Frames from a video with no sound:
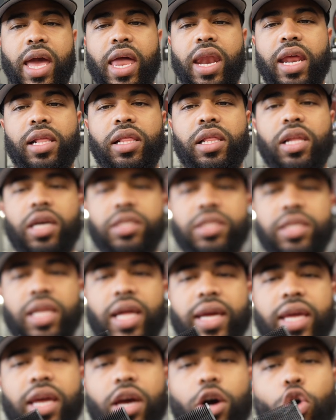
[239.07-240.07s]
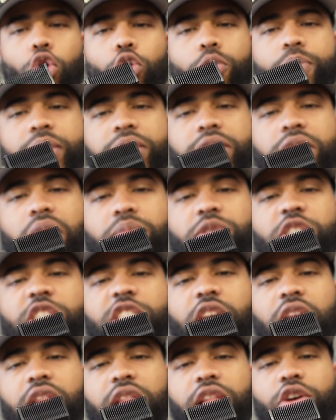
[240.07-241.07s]
and it looks like it opens up
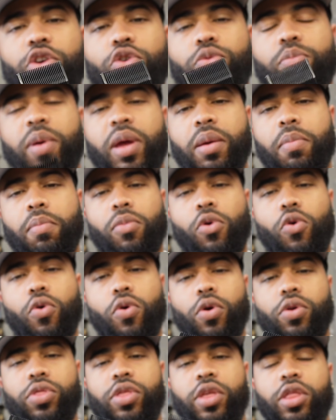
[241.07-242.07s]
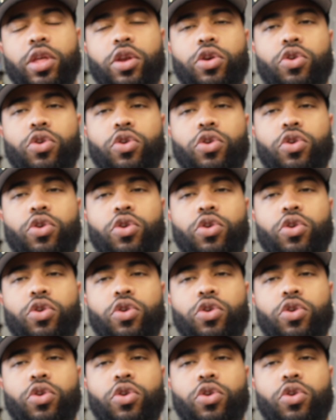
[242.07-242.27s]
just a little bit more than the